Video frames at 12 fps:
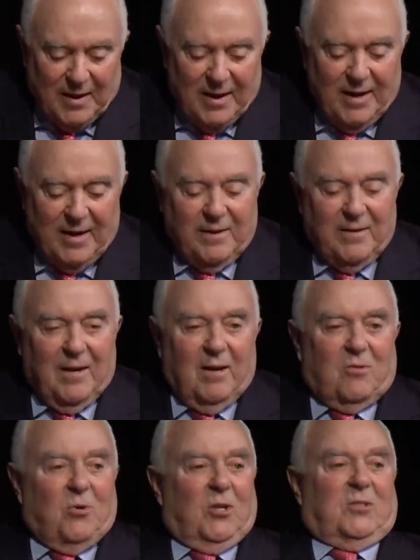And uh,
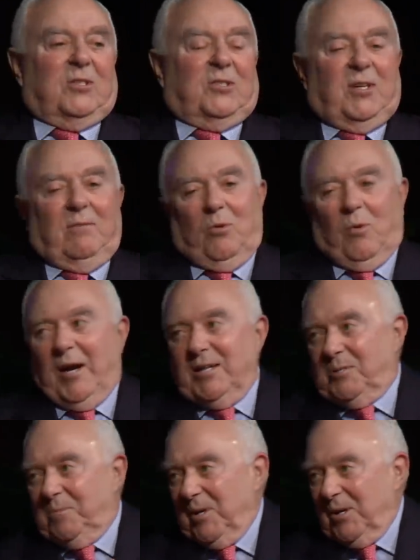of course, the civil
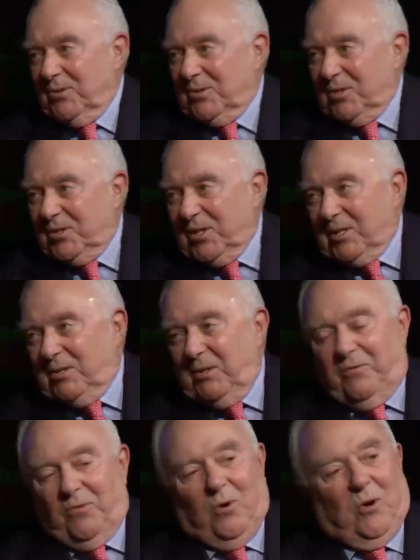rights bills, the
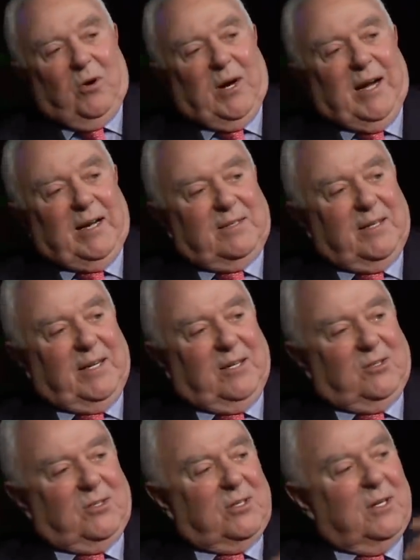64 Act
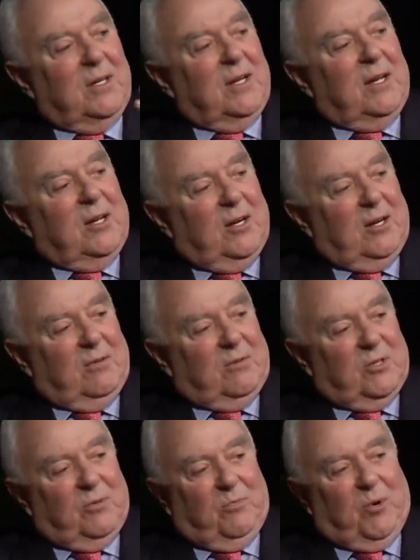against uh,
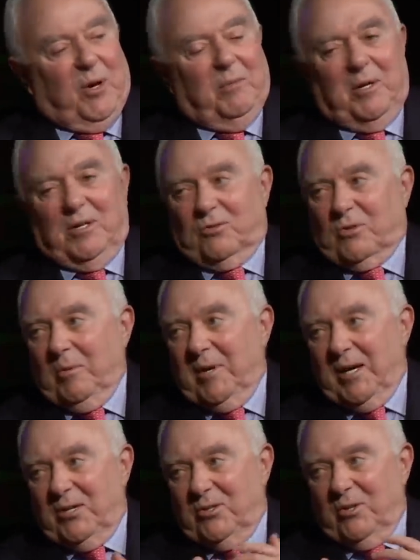prohibiting
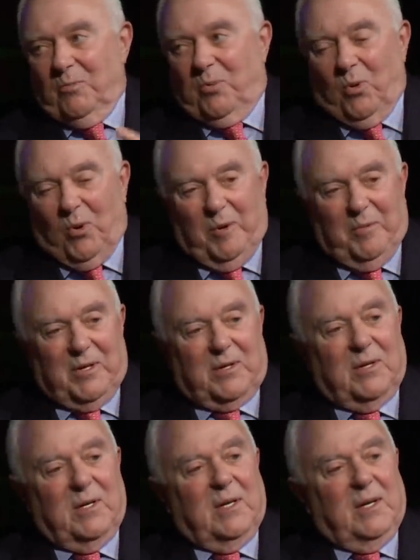discrimination in
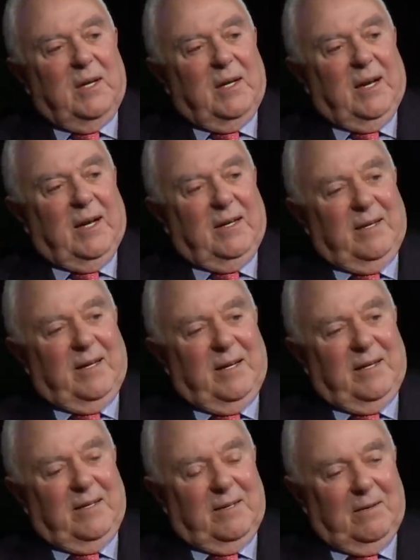employment and,
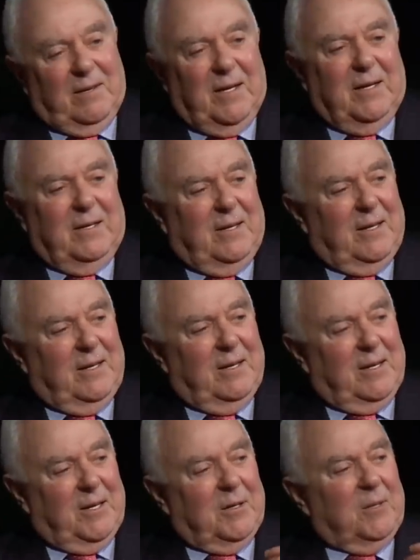and, and in
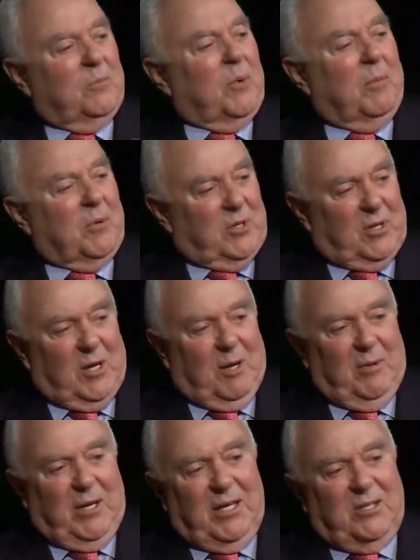uh, public
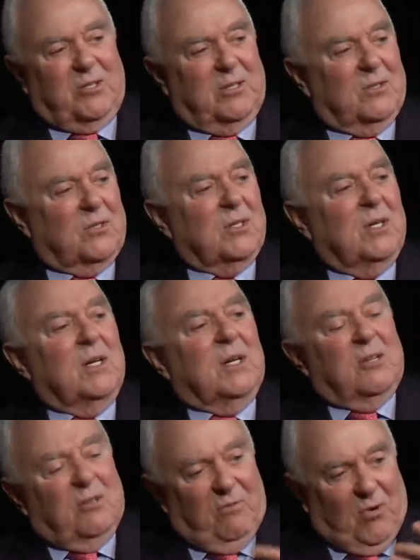accommodations.
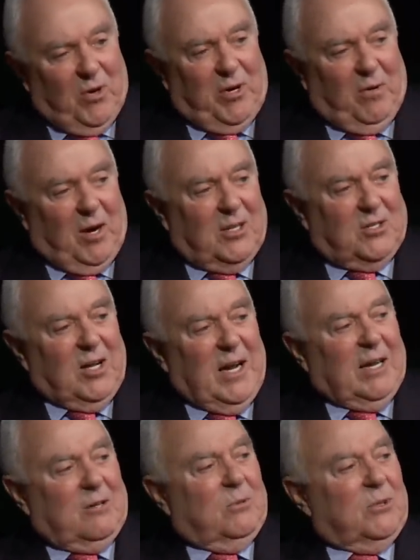The Voting Rights
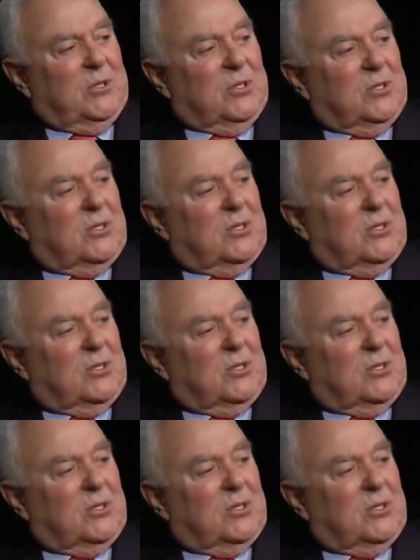Act, which is